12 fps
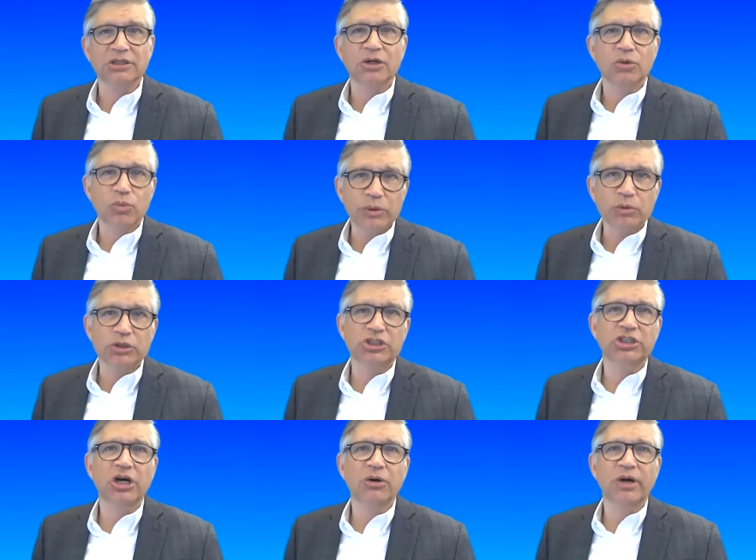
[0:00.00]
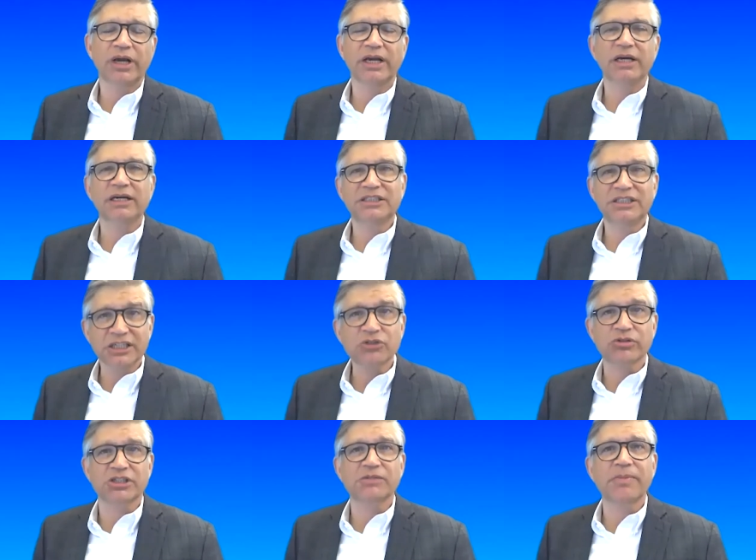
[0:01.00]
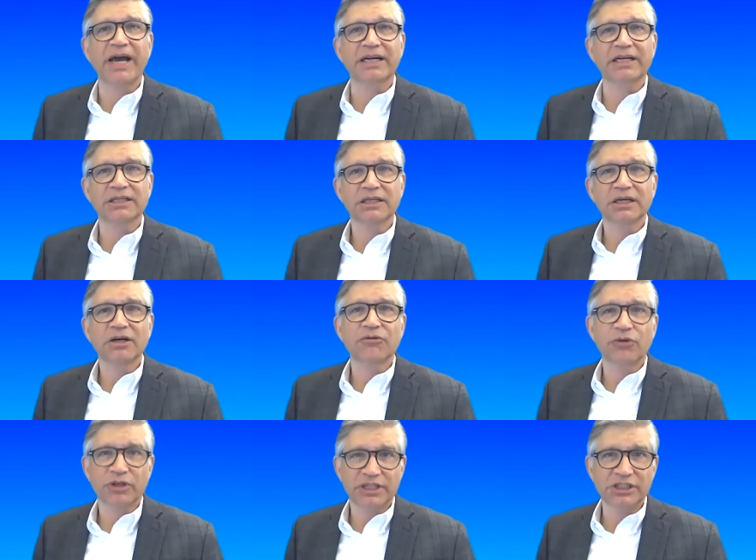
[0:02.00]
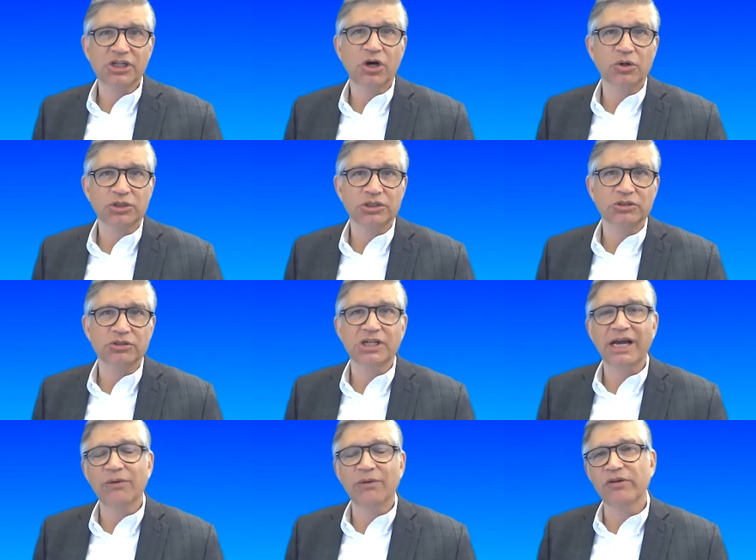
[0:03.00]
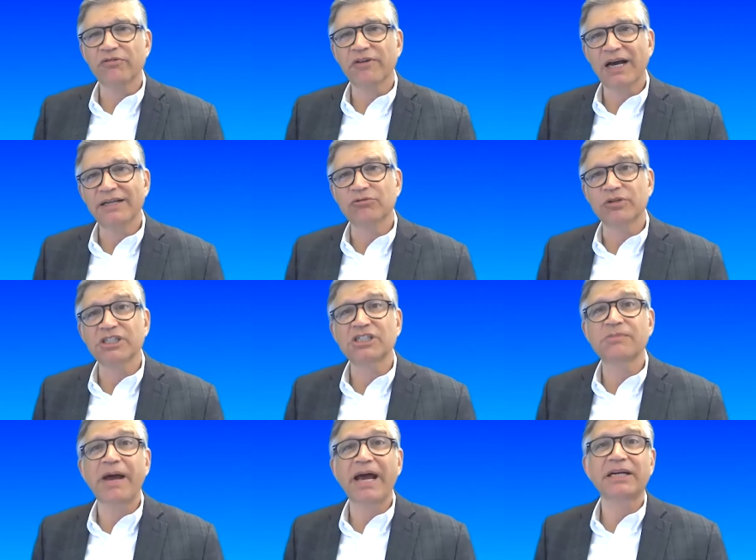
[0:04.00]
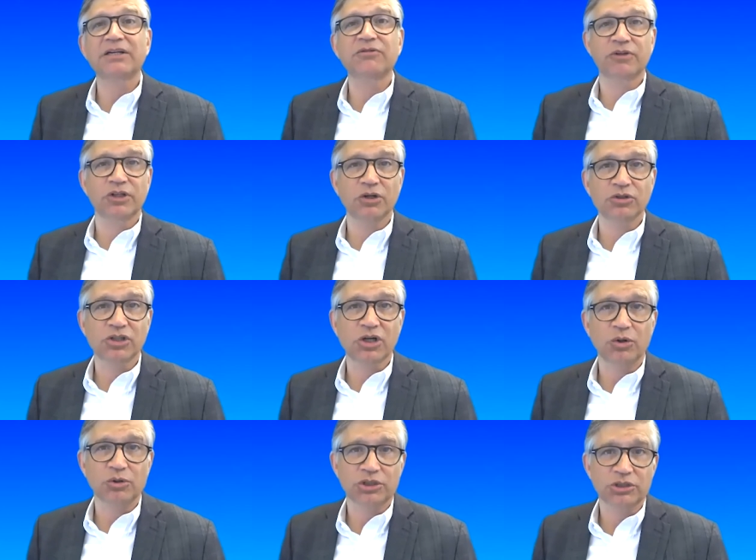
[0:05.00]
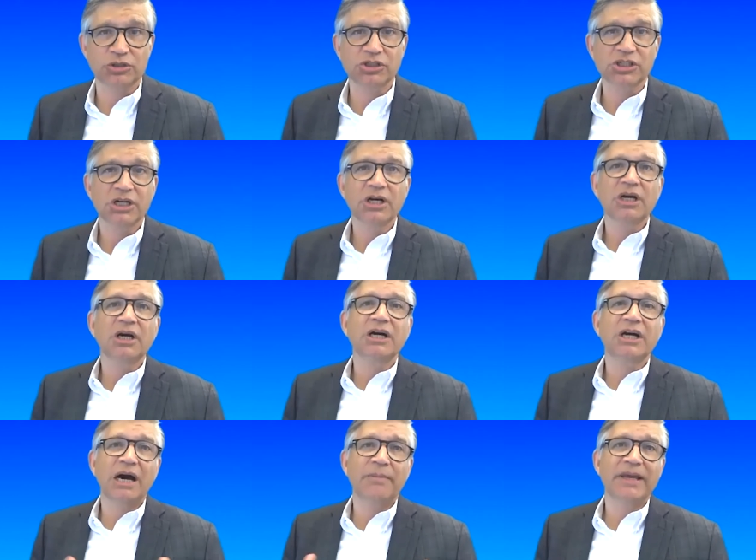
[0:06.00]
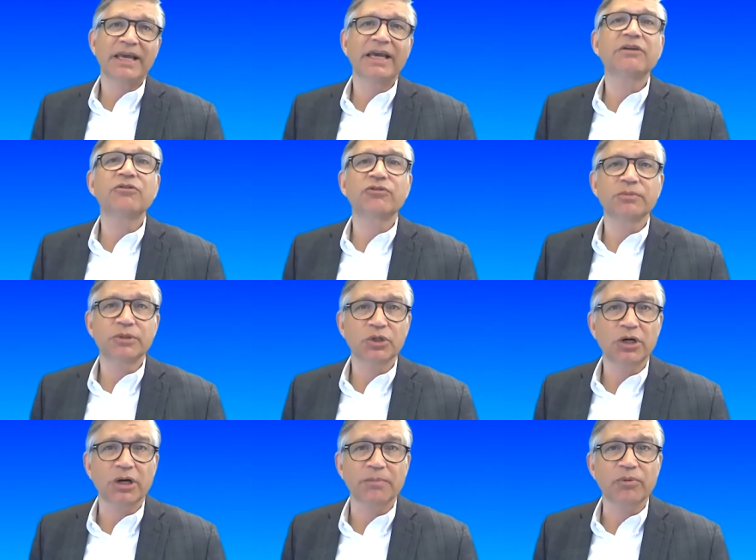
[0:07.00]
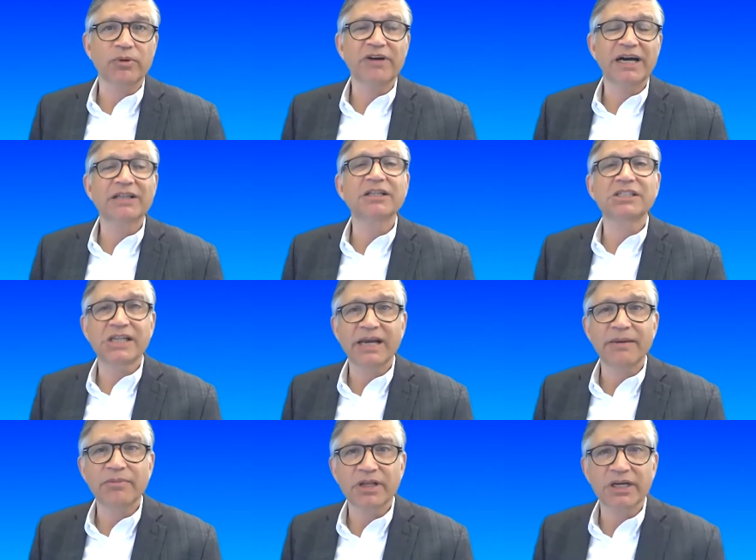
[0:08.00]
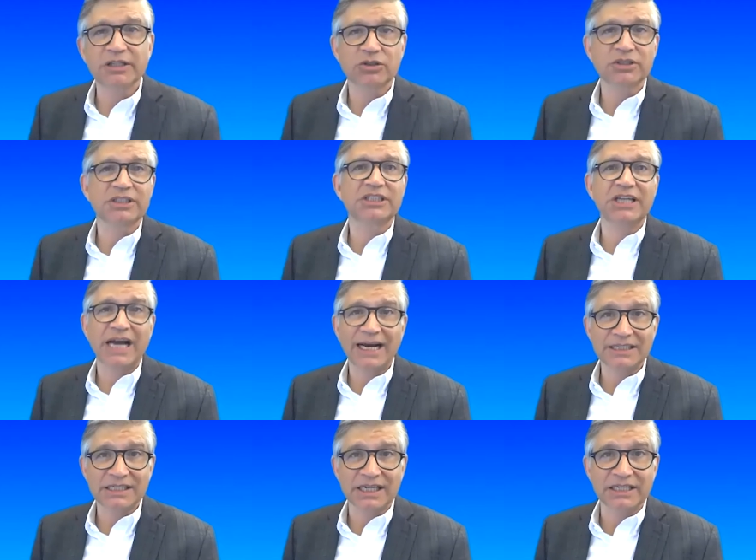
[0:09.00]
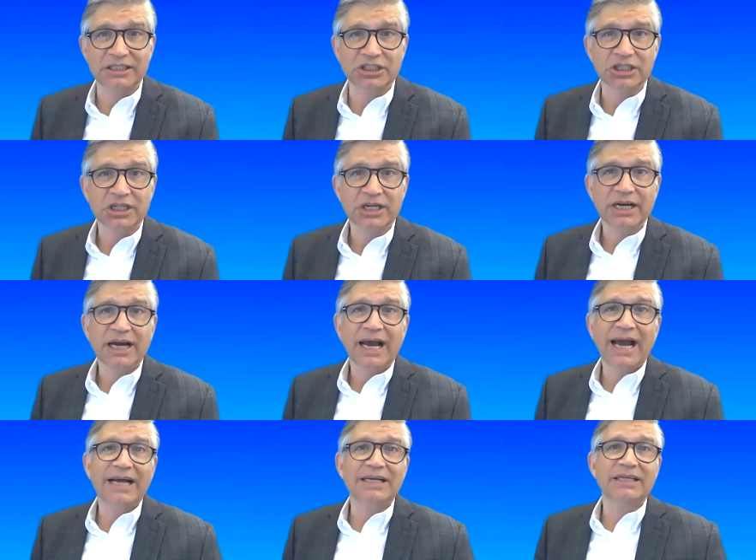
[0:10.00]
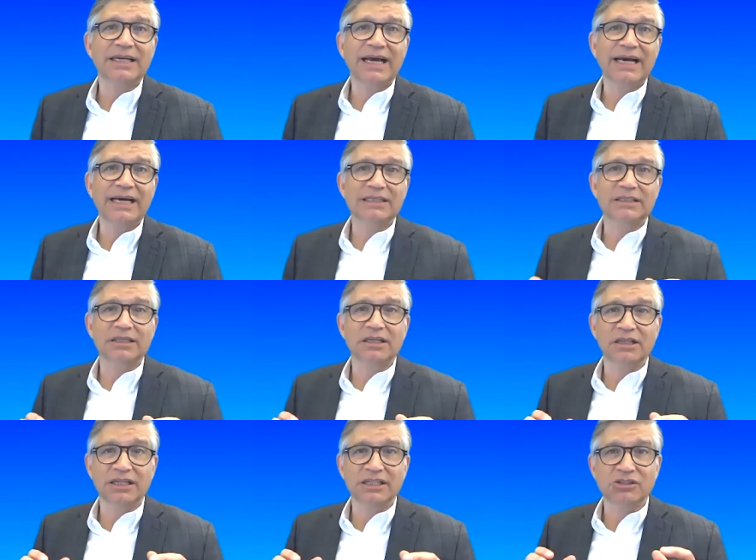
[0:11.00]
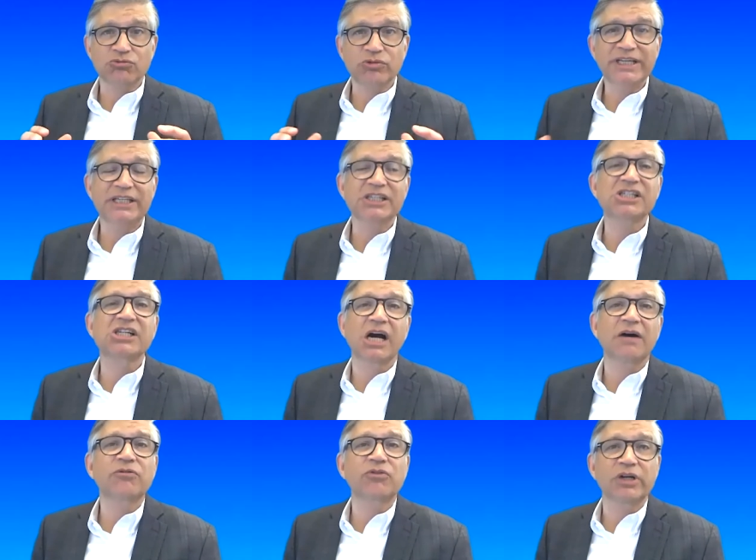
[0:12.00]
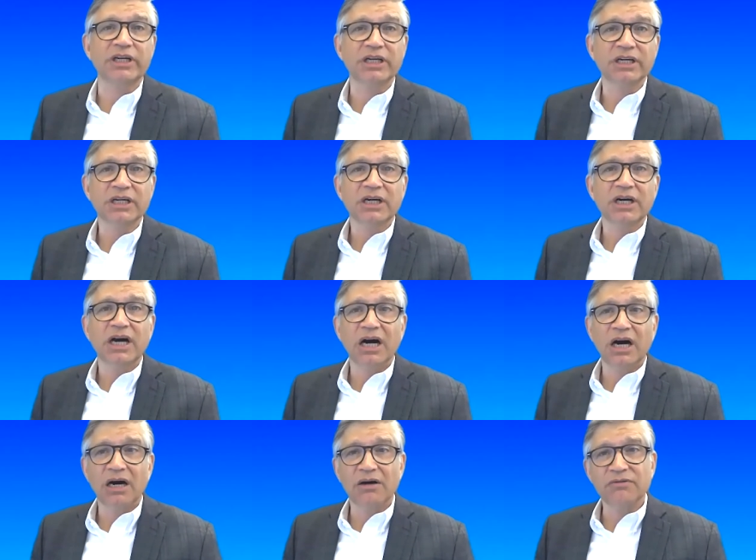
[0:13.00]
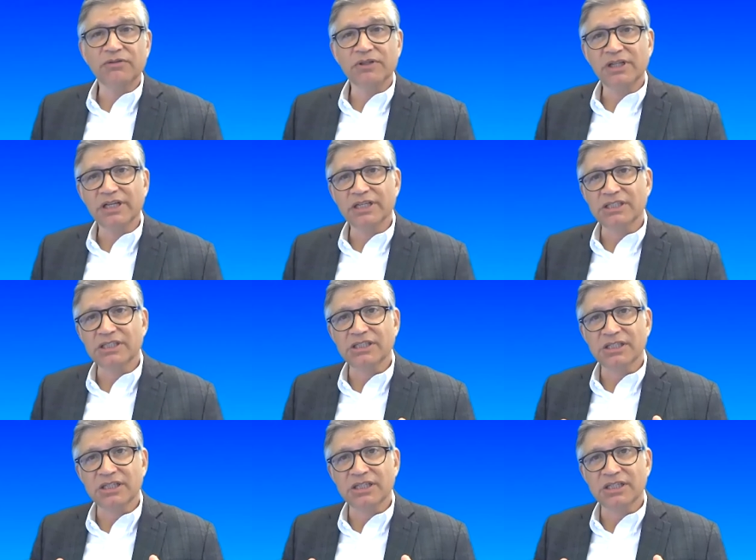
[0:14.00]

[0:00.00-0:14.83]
we were showing disrespect for these cultures, and we find respect for those cultures coming in from Europe. We found the same thing during the Jazz Age. And this rediscovery of these